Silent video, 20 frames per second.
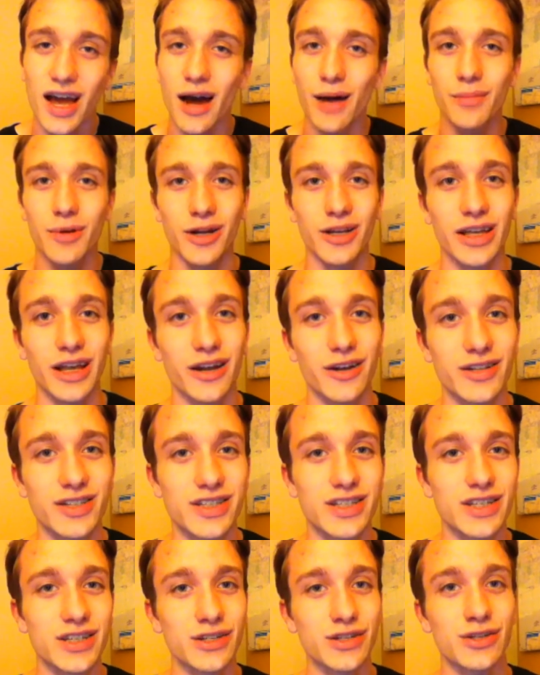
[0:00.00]
I'm not
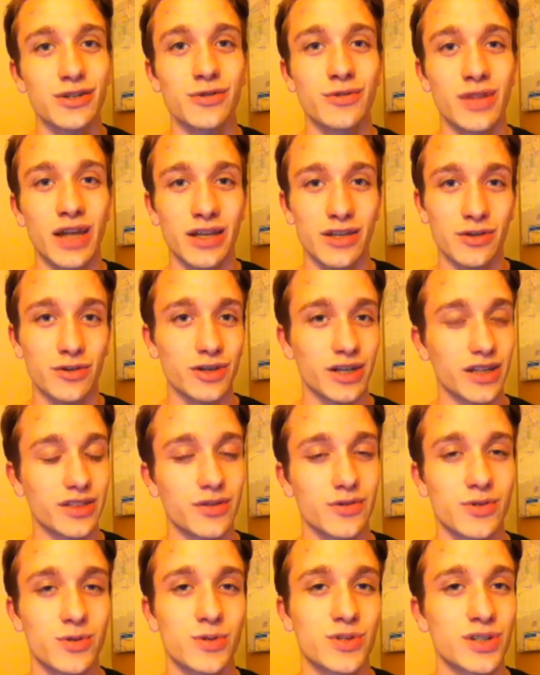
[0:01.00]
guaranteeing you that you'll get
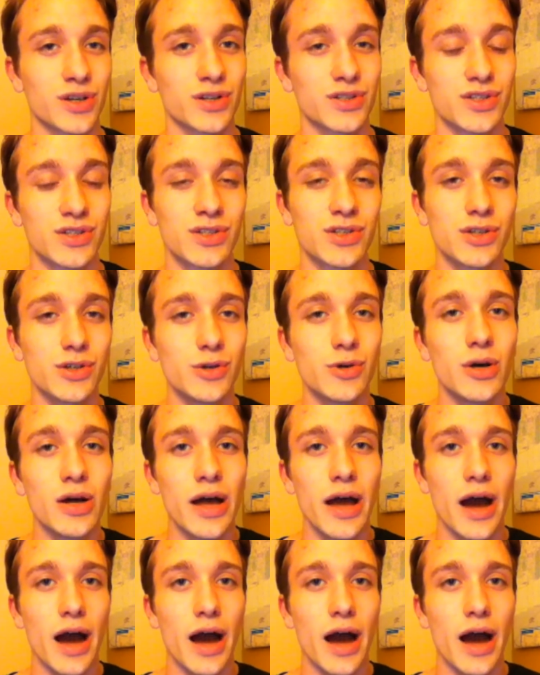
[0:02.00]
those results too,